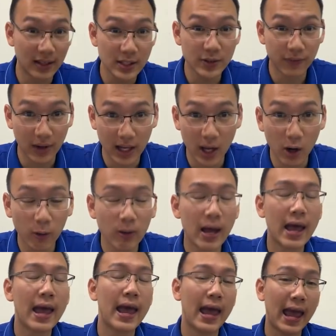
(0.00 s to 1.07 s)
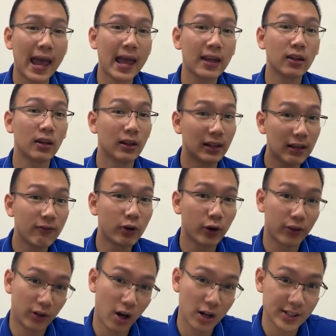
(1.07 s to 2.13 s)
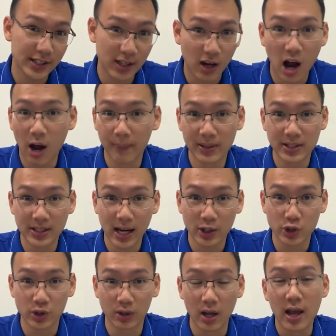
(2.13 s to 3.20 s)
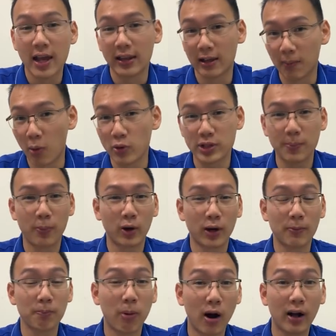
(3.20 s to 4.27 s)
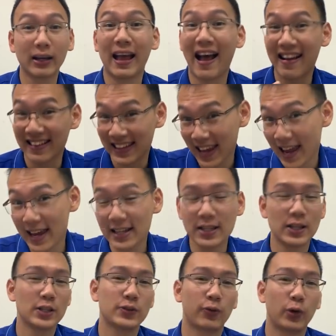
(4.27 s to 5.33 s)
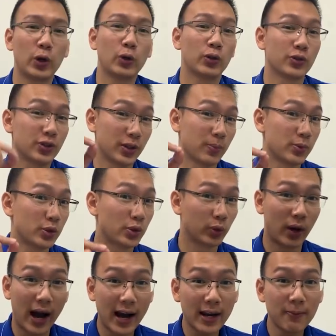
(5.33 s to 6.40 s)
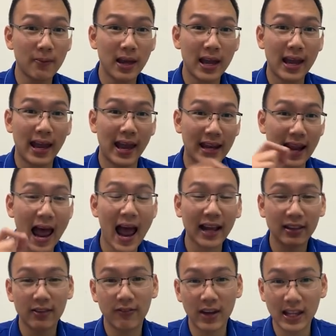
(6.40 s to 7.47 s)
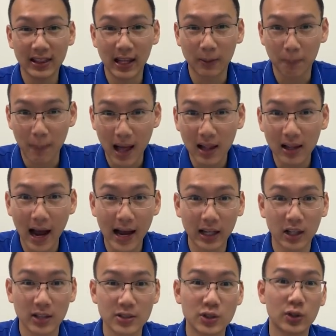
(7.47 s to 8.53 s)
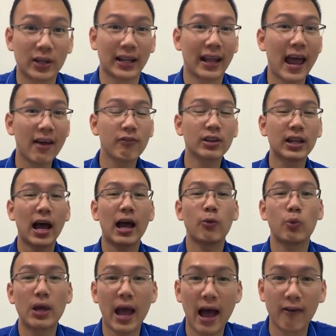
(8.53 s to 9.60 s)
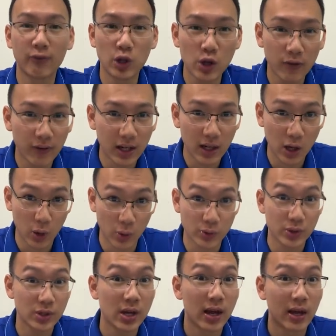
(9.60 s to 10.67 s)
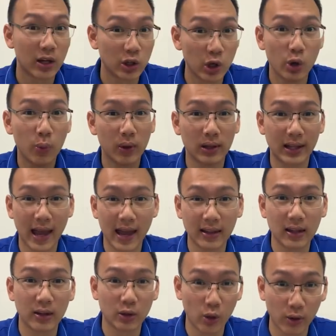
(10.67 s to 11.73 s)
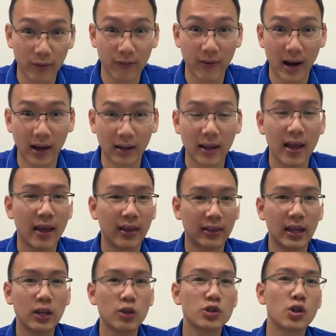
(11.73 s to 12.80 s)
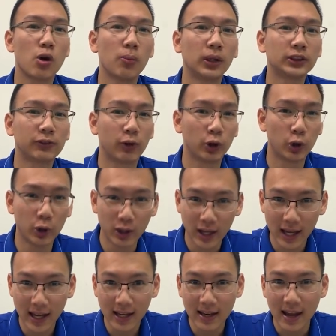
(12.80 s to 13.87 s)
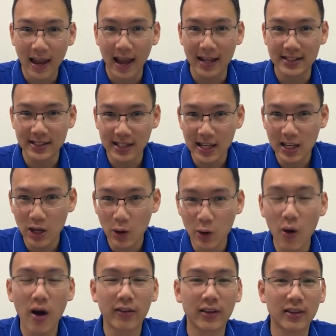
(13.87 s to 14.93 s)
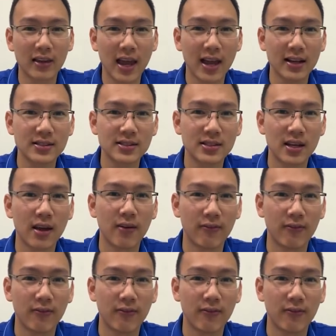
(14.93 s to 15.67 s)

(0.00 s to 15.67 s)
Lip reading: this video and leave your thoughts in the comment section. The most important part, again, is for you to subscribe and activate that bell icon so that every time we have new videos, you will get notified. Thank you so much for tuning in, and see you on the next